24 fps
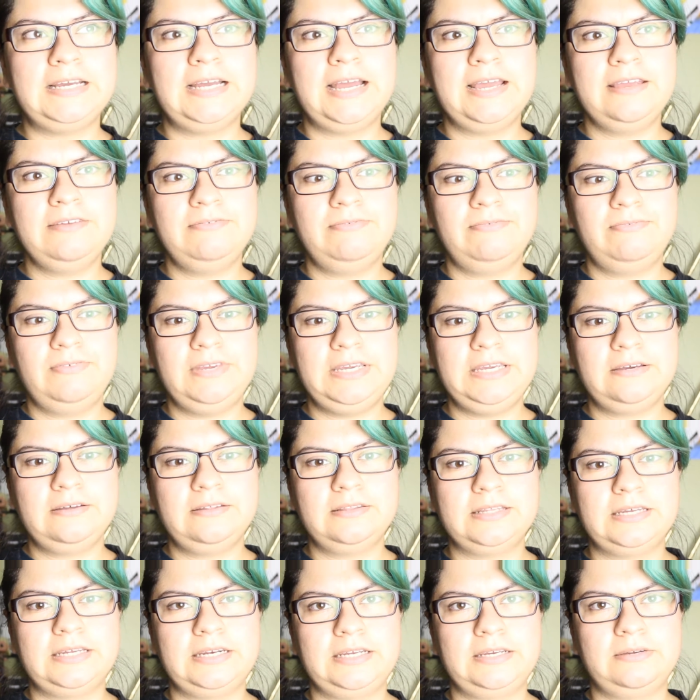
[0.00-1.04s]
I feel
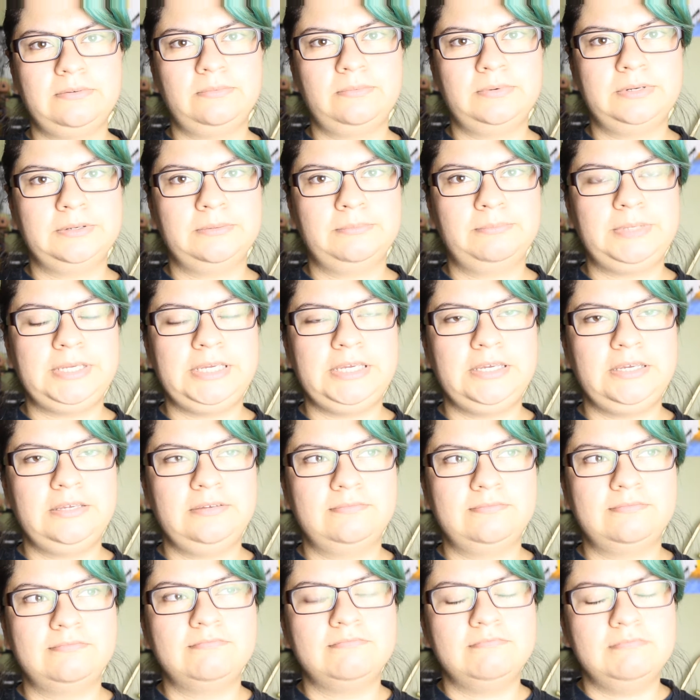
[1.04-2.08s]
that it will be
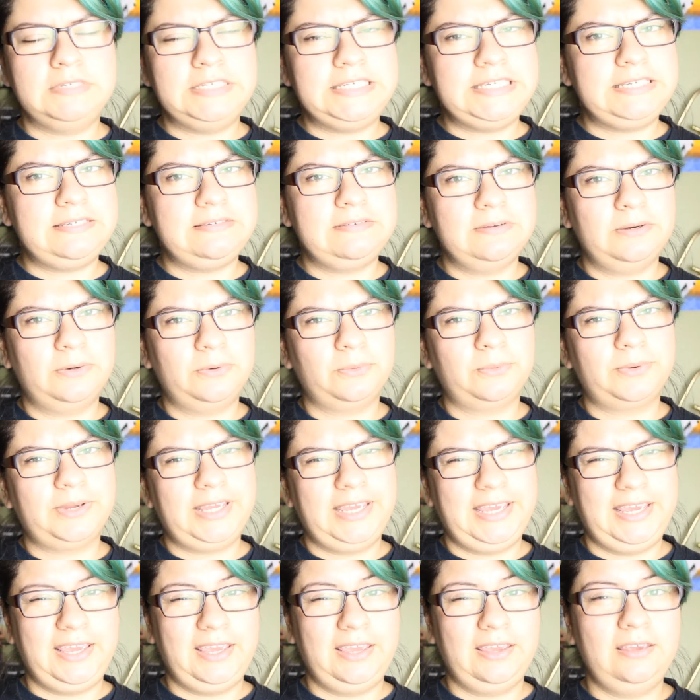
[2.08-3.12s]

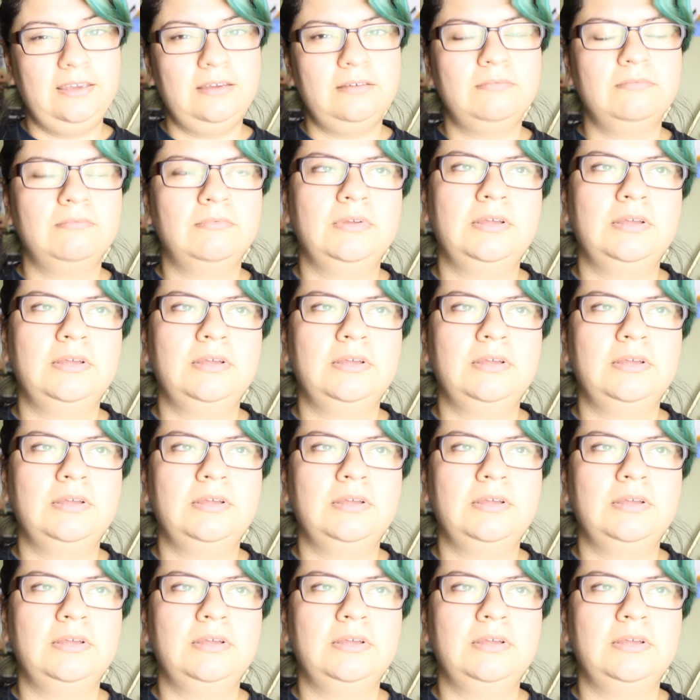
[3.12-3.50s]
okay.